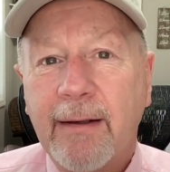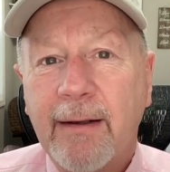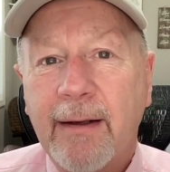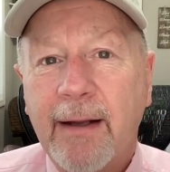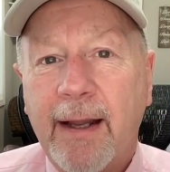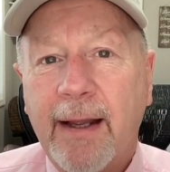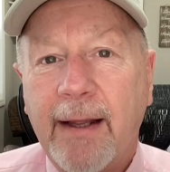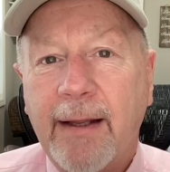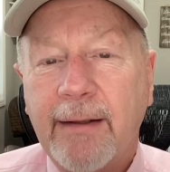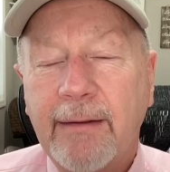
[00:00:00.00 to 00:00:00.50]

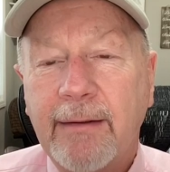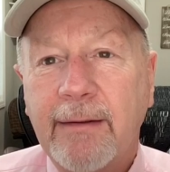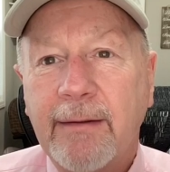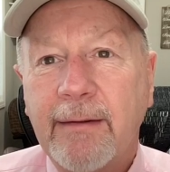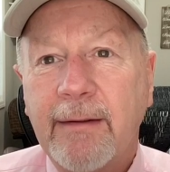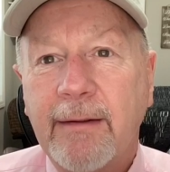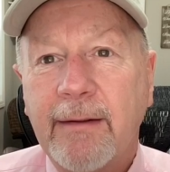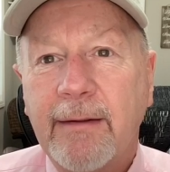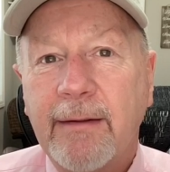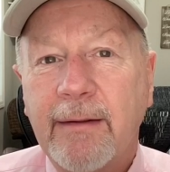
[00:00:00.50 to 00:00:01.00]
And
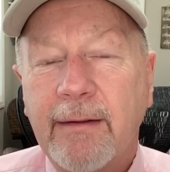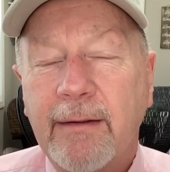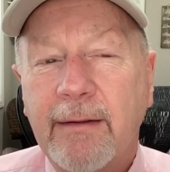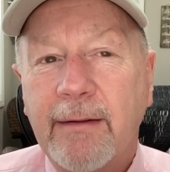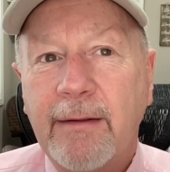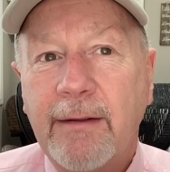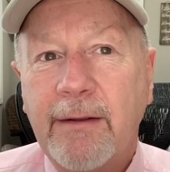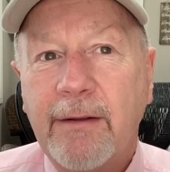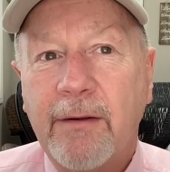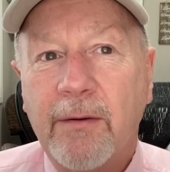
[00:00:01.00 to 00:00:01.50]

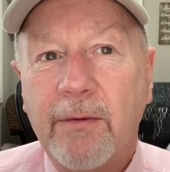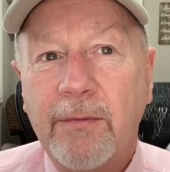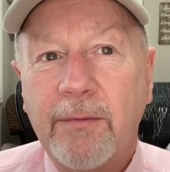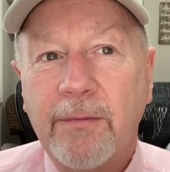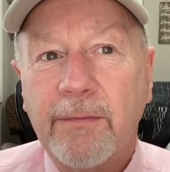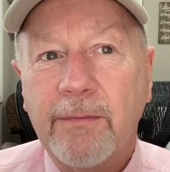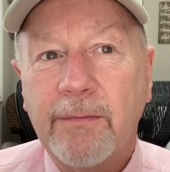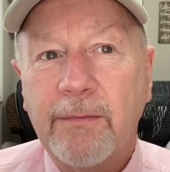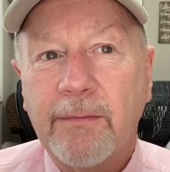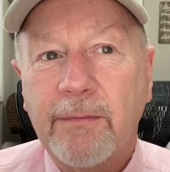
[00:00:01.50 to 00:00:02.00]
you know,
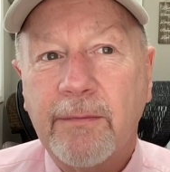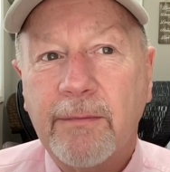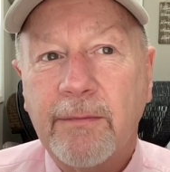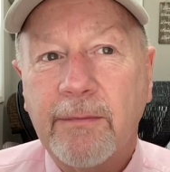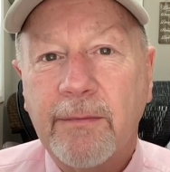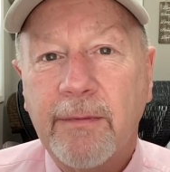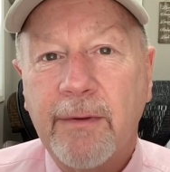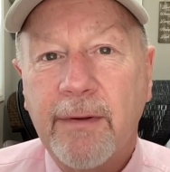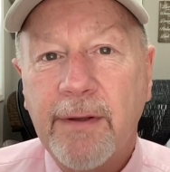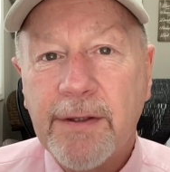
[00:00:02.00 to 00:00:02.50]

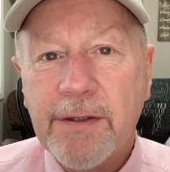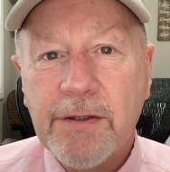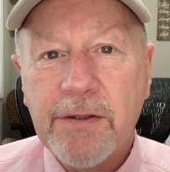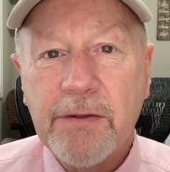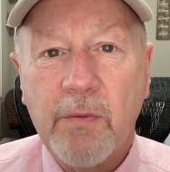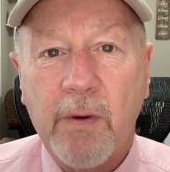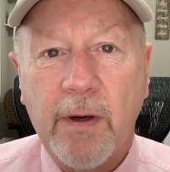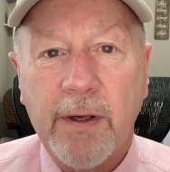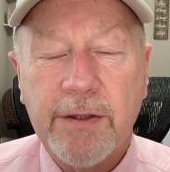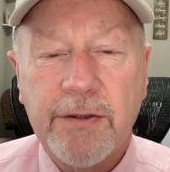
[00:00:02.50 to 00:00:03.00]
this is
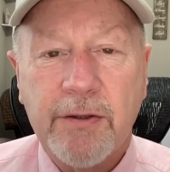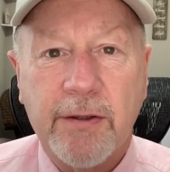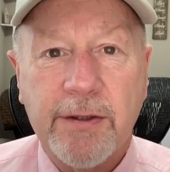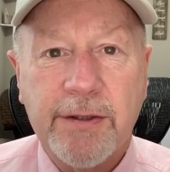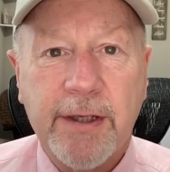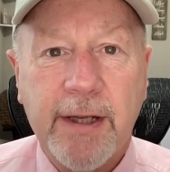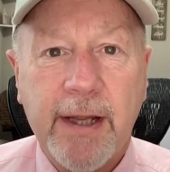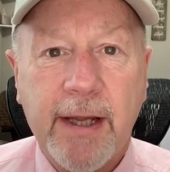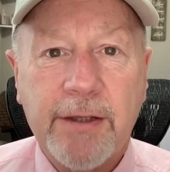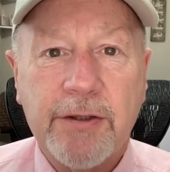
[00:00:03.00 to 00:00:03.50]
where it starts
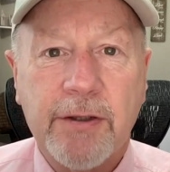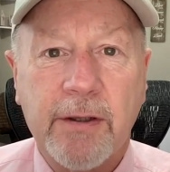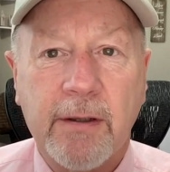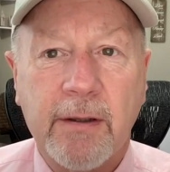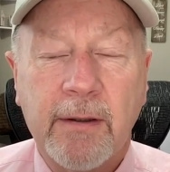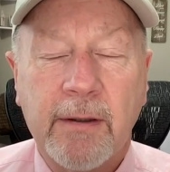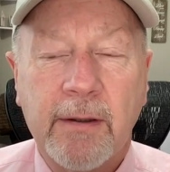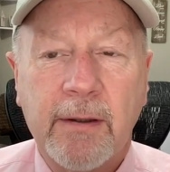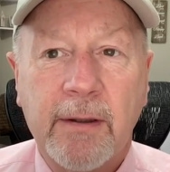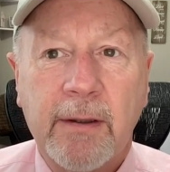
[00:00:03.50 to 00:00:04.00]
to get you.
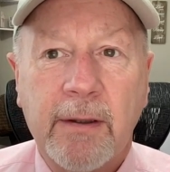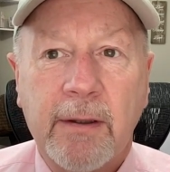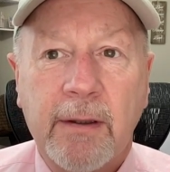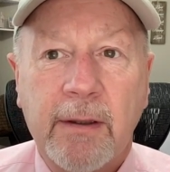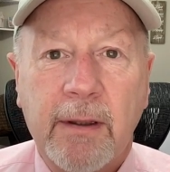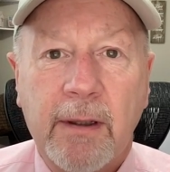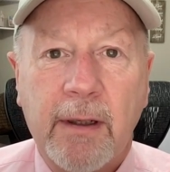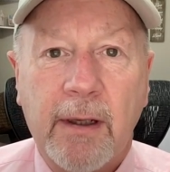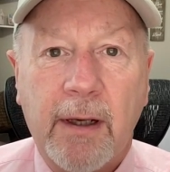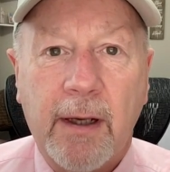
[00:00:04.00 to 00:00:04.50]

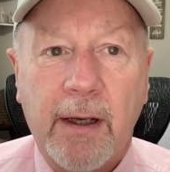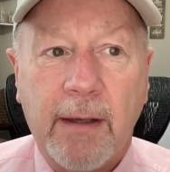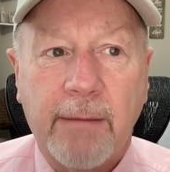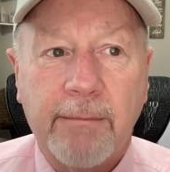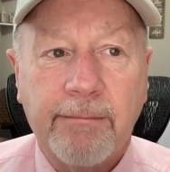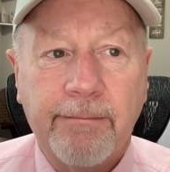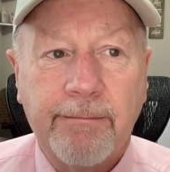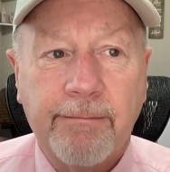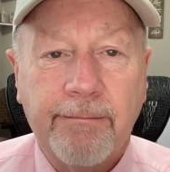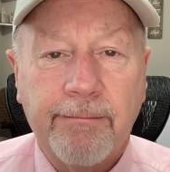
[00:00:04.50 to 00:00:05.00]

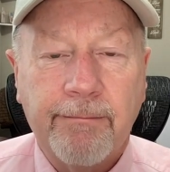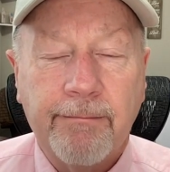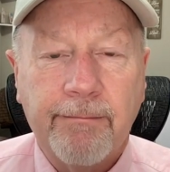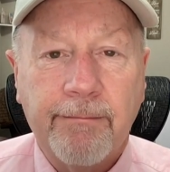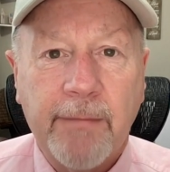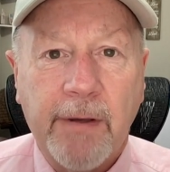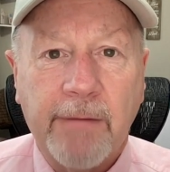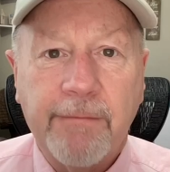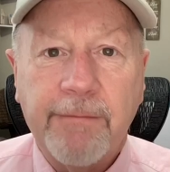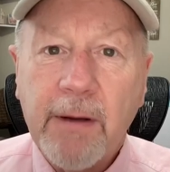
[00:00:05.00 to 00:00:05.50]
Um,
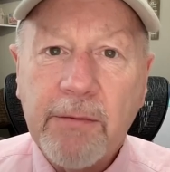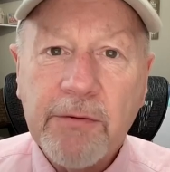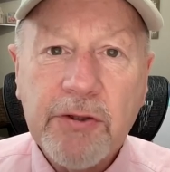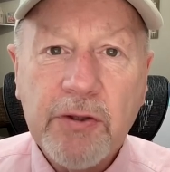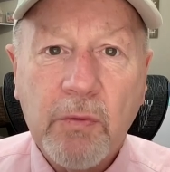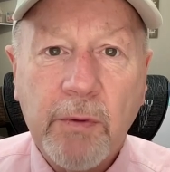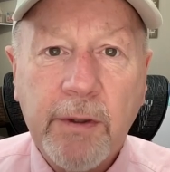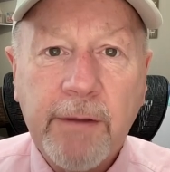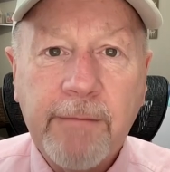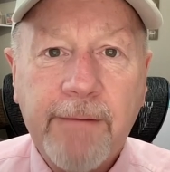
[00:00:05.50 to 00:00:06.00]
if I was
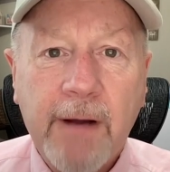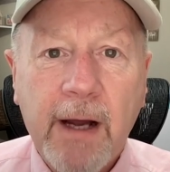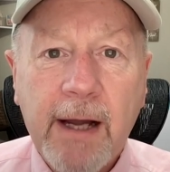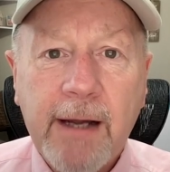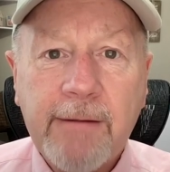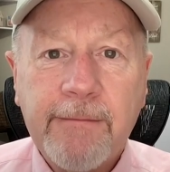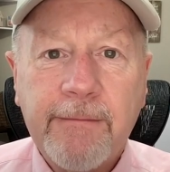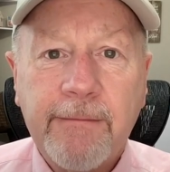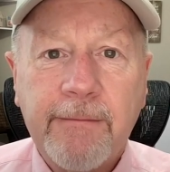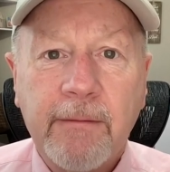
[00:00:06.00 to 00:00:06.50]

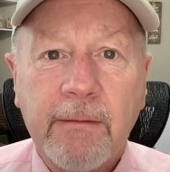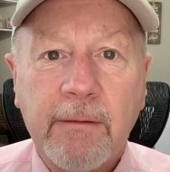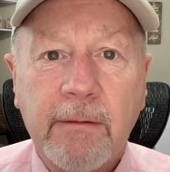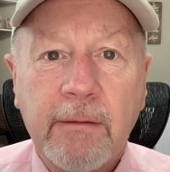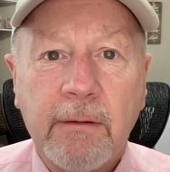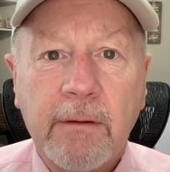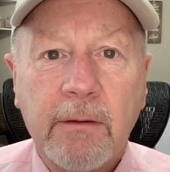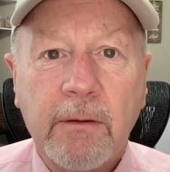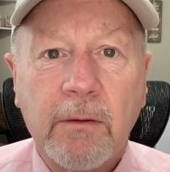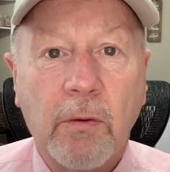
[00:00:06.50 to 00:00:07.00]
25,
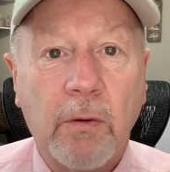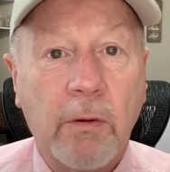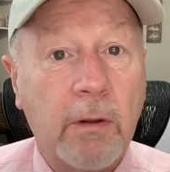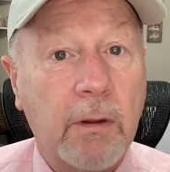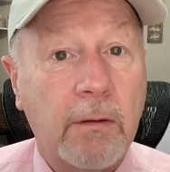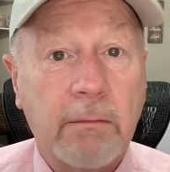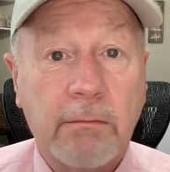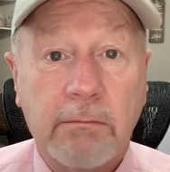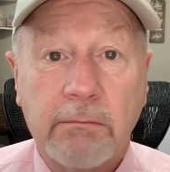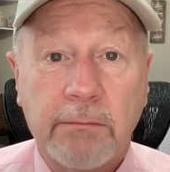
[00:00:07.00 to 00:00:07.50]

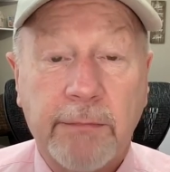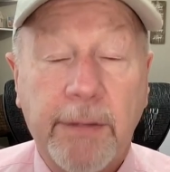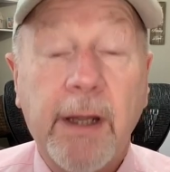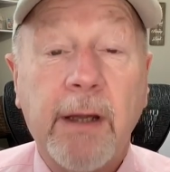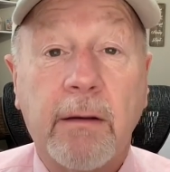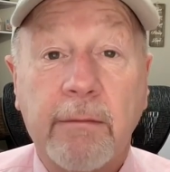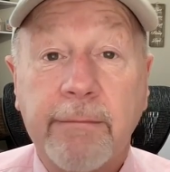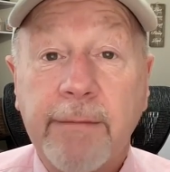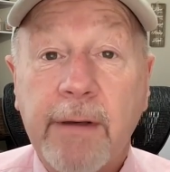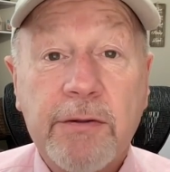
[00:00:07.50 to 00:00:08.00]
or yeah,
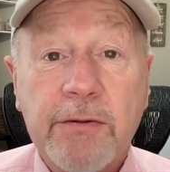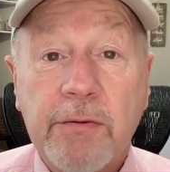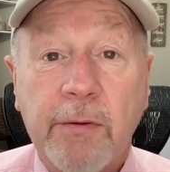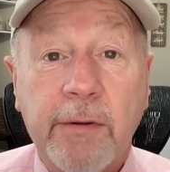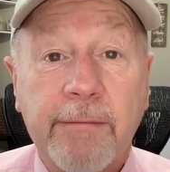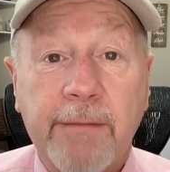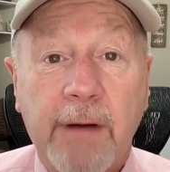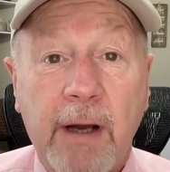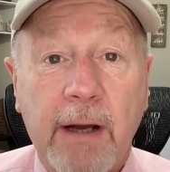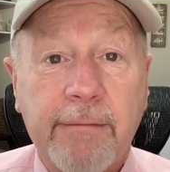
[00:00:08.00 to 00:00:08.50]
if I was
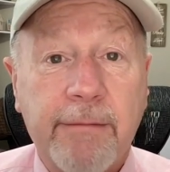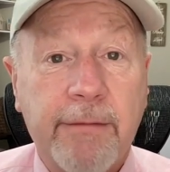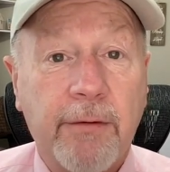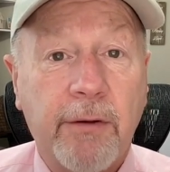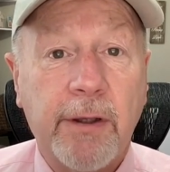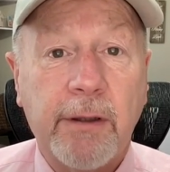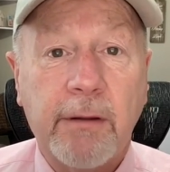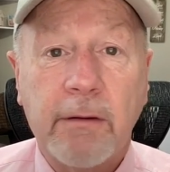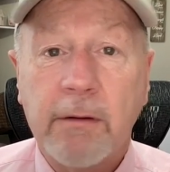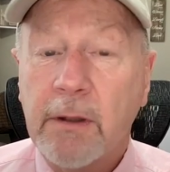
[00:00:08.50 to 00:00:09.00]
25, 30,